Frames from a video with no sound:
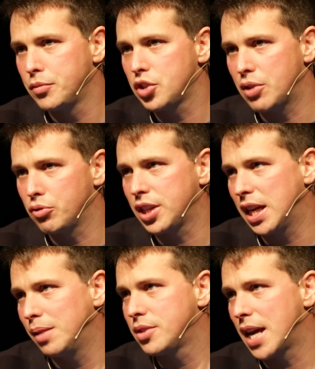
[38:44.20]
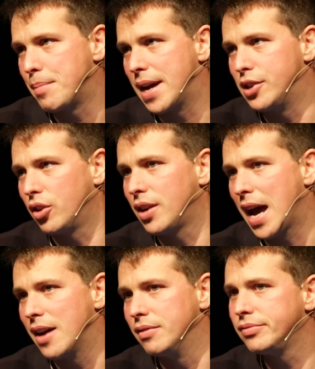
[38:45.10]
general teams, they may not
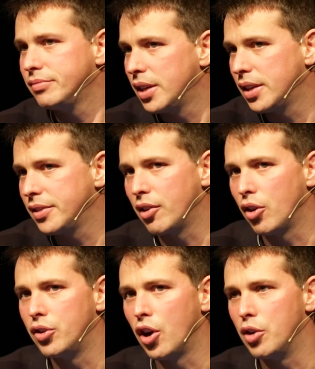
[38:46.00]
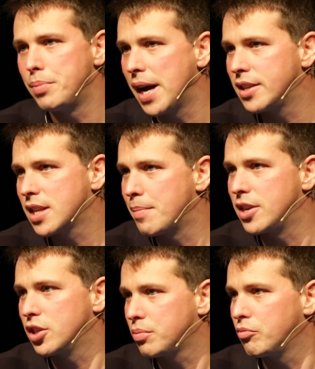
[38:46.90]
have their own homepage. They
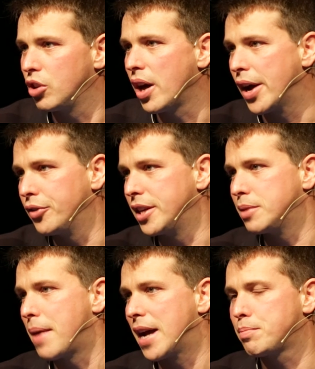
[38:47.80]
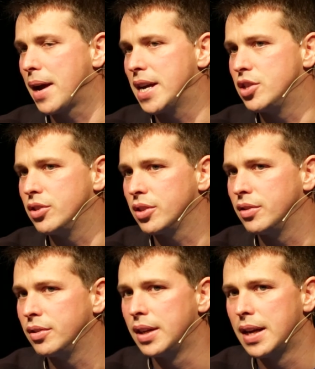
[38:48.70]
may just rely on these match pages
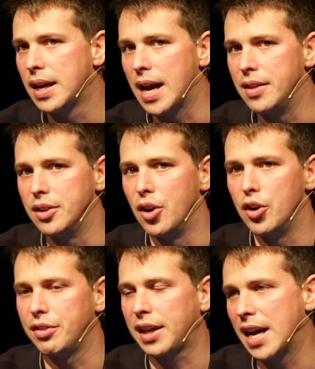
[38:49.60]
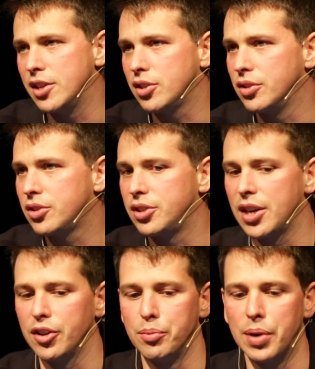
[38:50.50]
and the notifications to
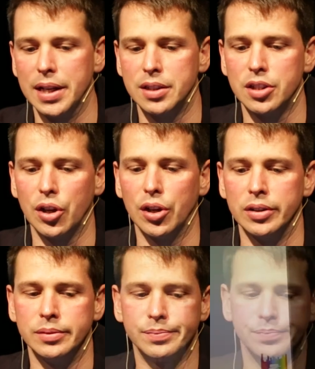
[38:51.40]
tell them where to go.